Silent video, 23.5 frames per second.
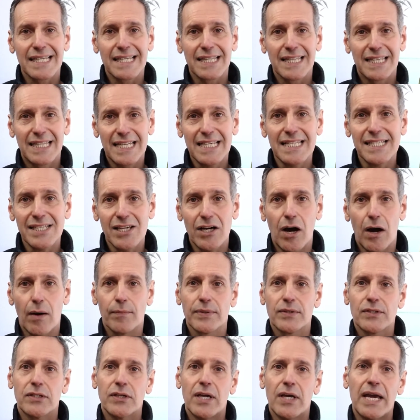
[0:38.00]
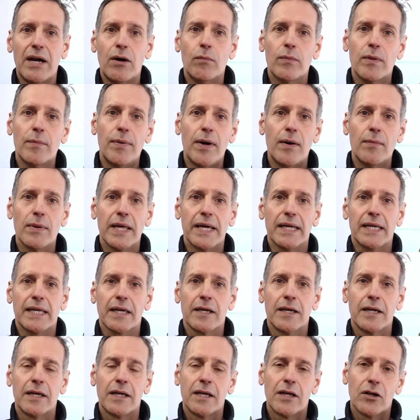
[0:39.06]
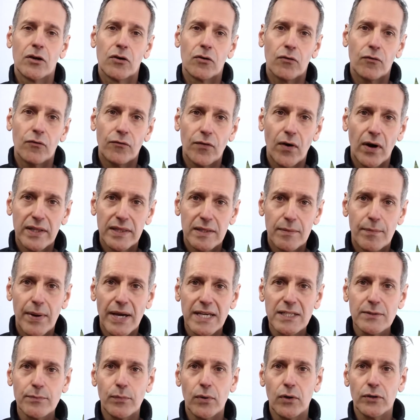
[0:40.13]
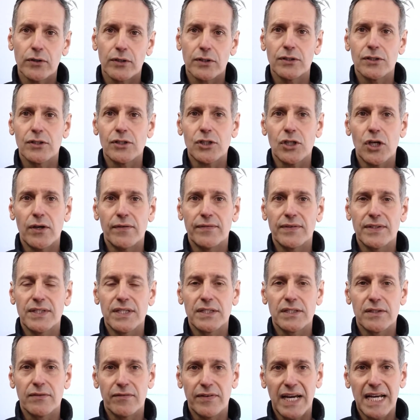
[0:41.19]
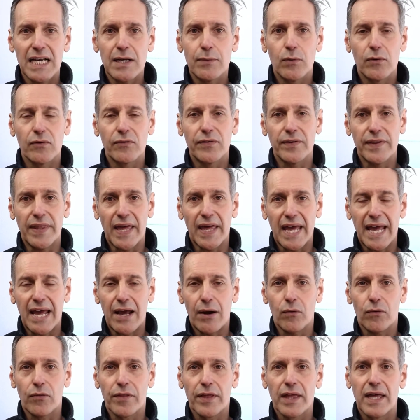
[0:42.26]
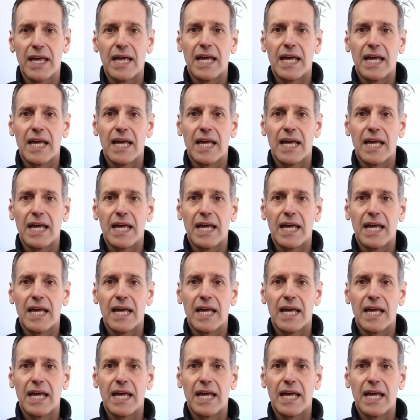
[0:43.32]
this up to help the public find the best products and services available for their health